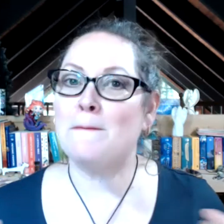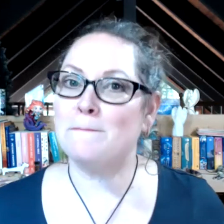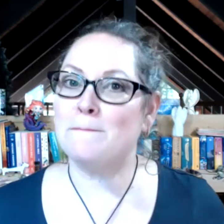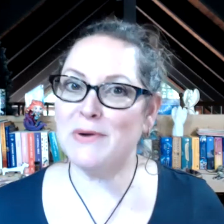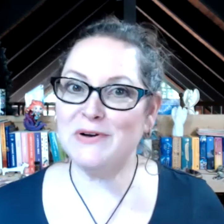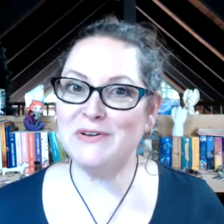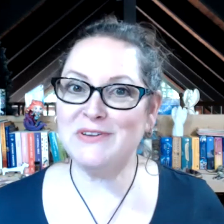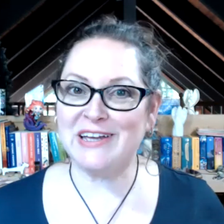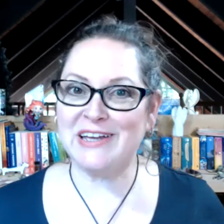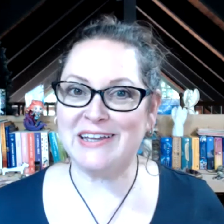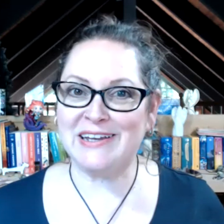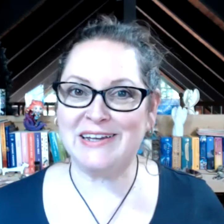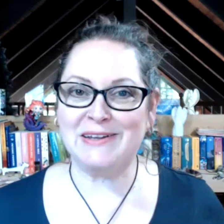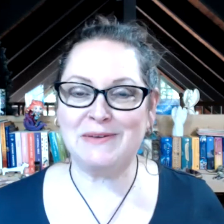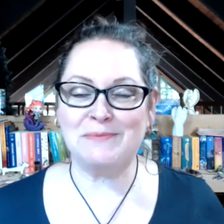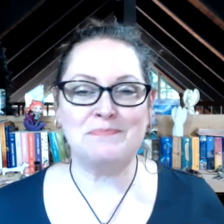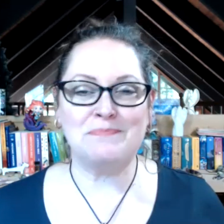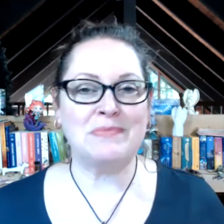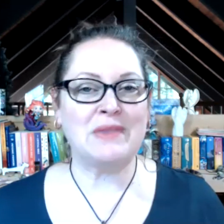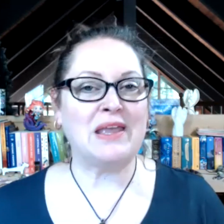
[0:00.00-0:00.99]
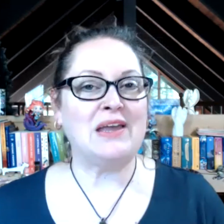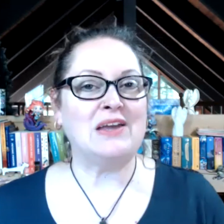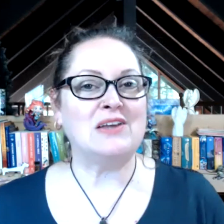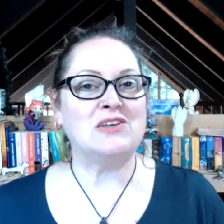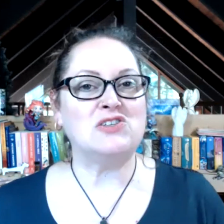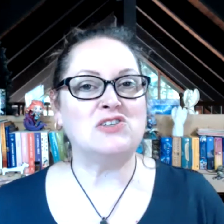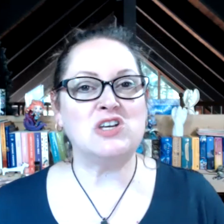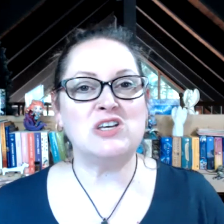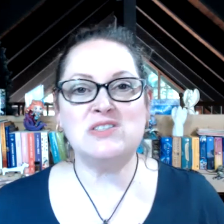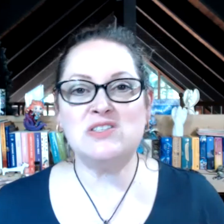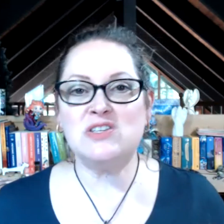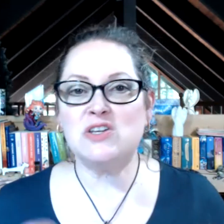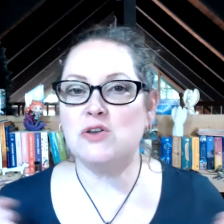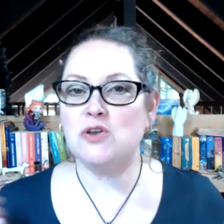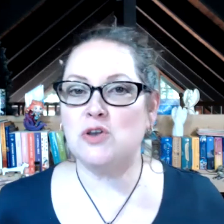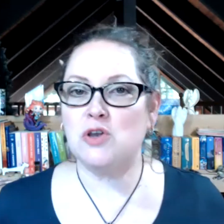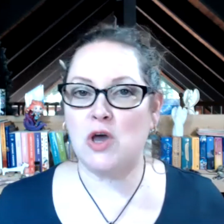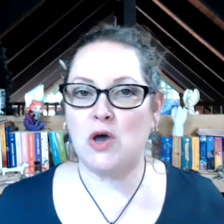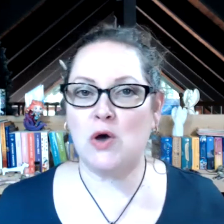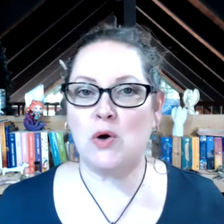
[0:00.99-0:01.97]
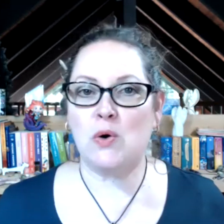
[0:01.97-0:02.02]
Merlin. Just
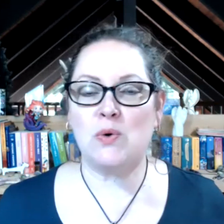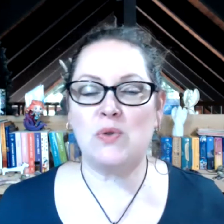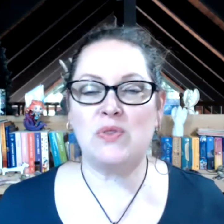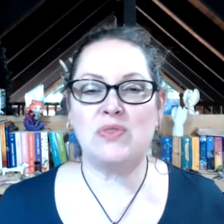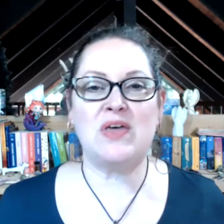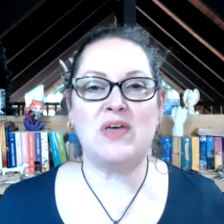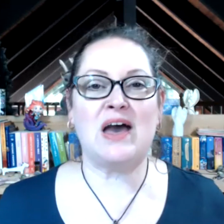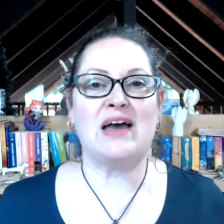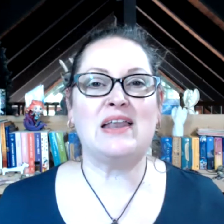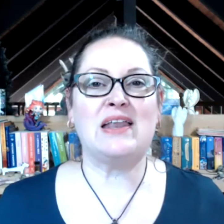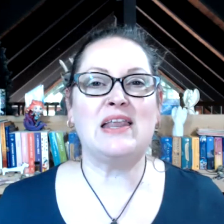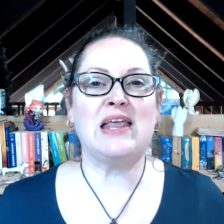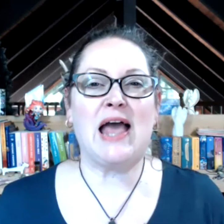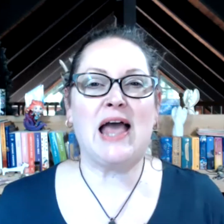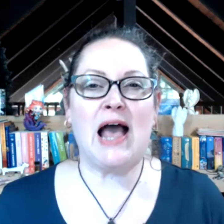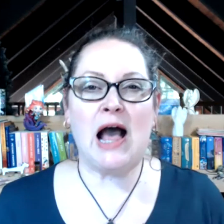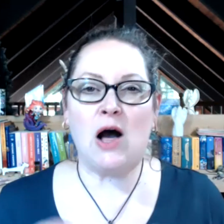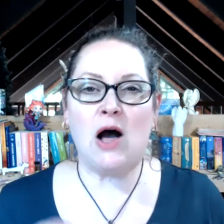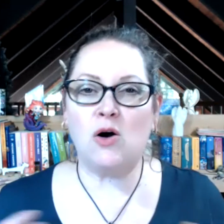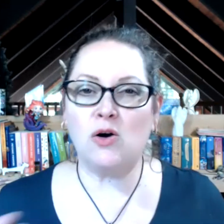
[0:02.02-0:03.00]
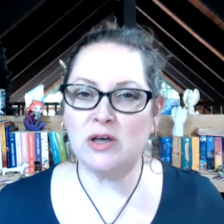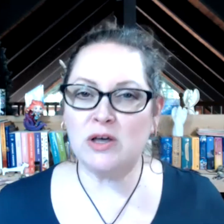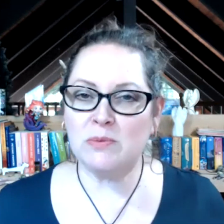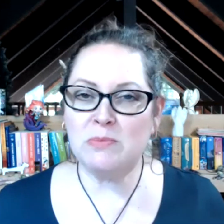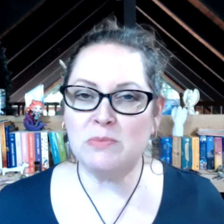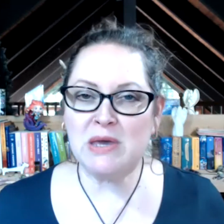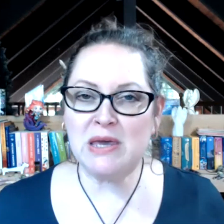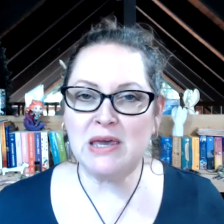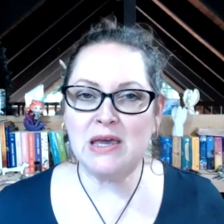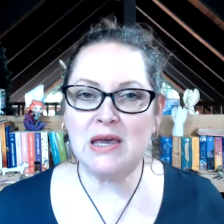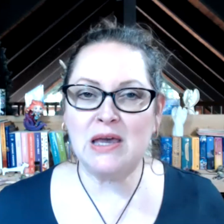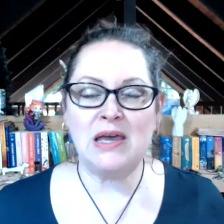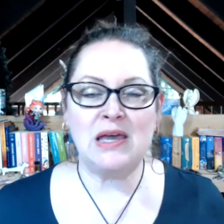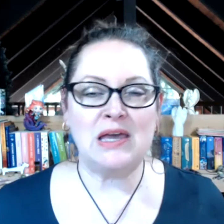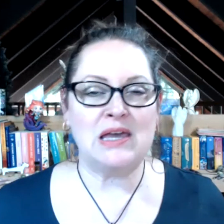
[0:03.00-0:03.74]
know that alchemy